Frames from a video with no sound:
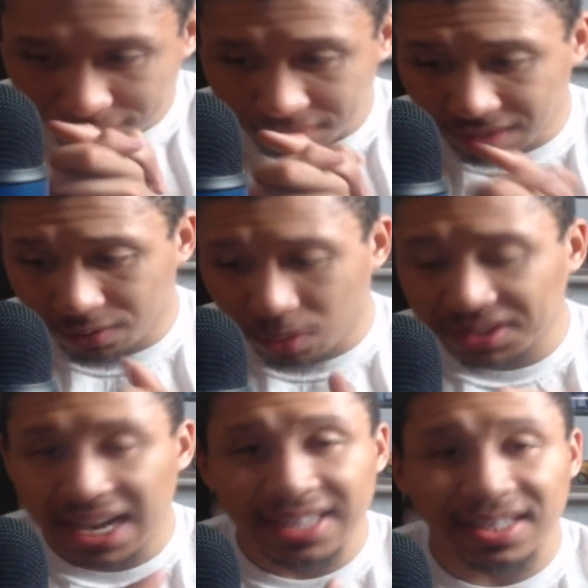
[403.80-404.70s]
of
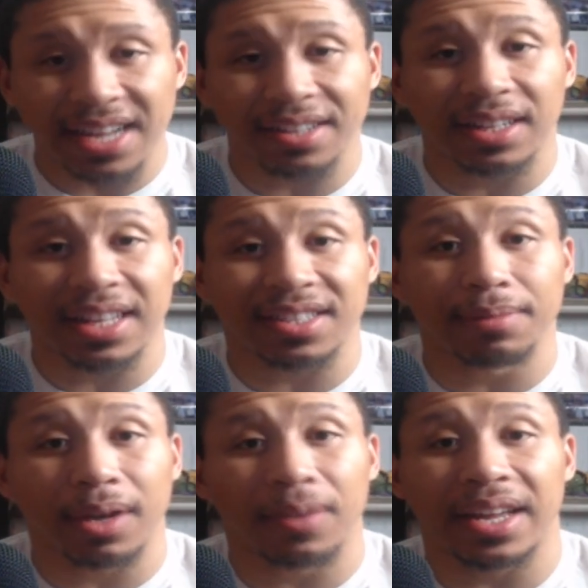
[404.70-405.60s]
course, Gates lets
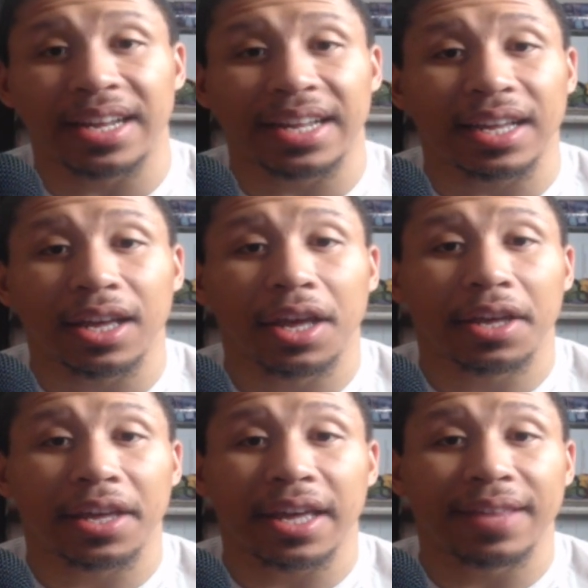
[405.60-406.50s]
him know that
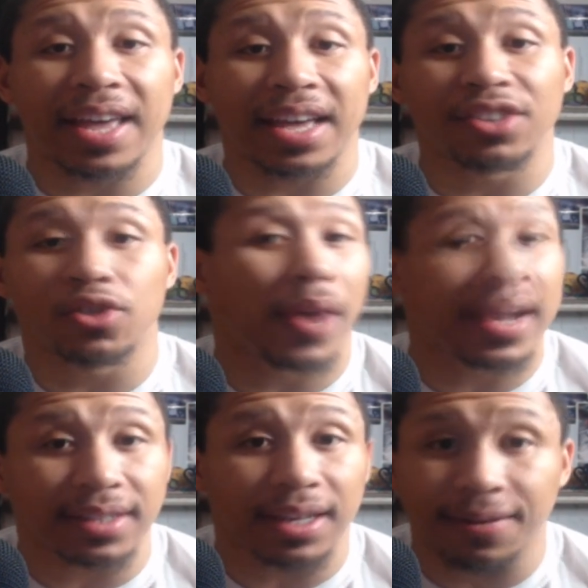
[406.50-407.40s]
he's
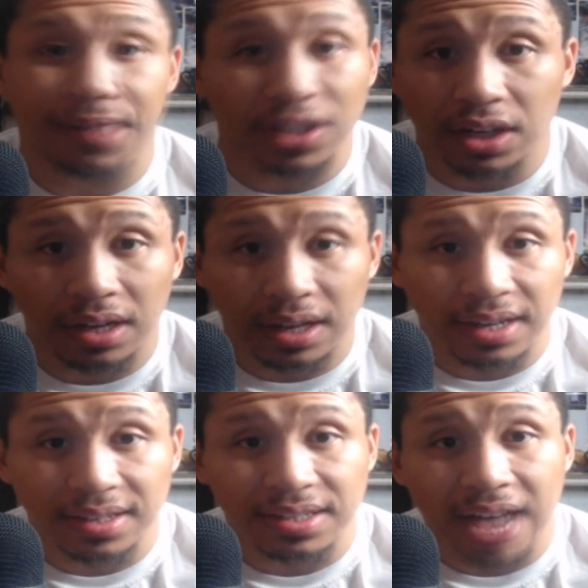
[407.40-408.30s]
crazy if he's
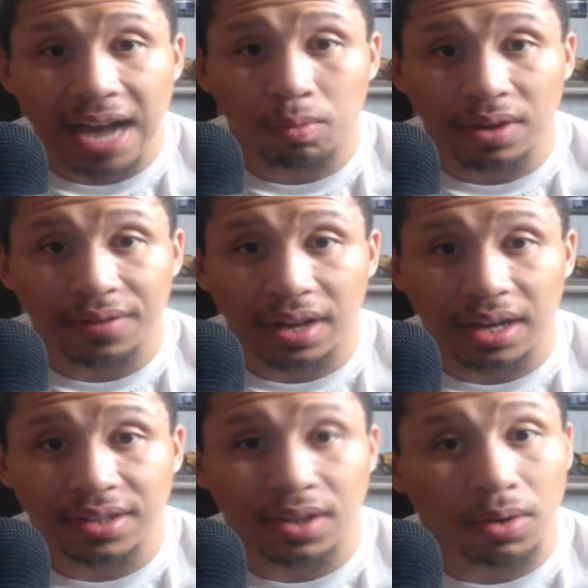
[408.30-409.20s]
gonna side with
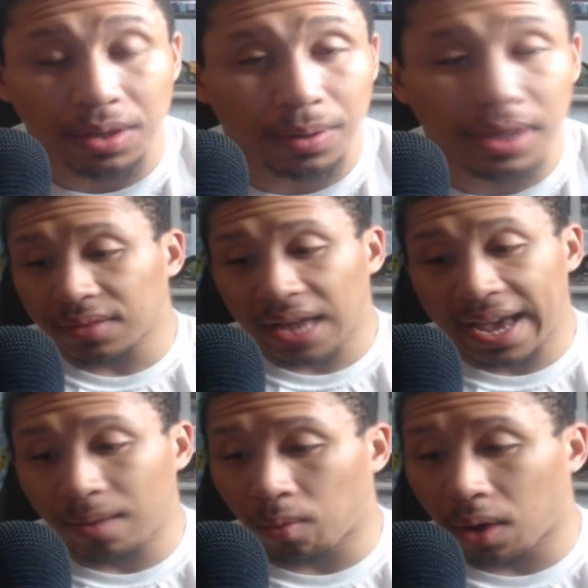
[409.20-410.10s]
Tokiwa.
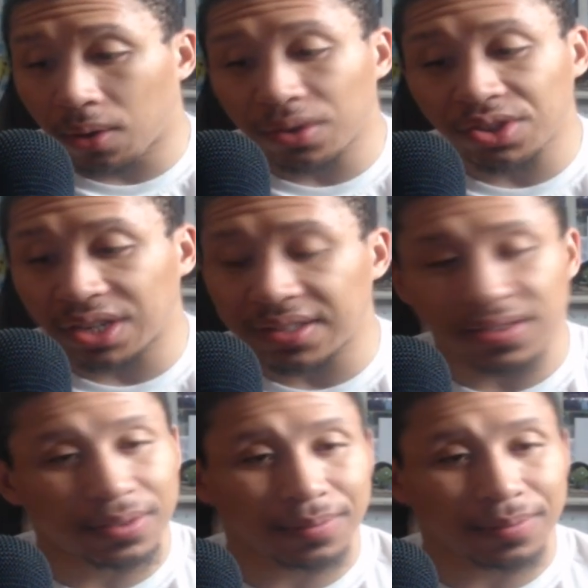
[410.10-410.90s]
And Woz just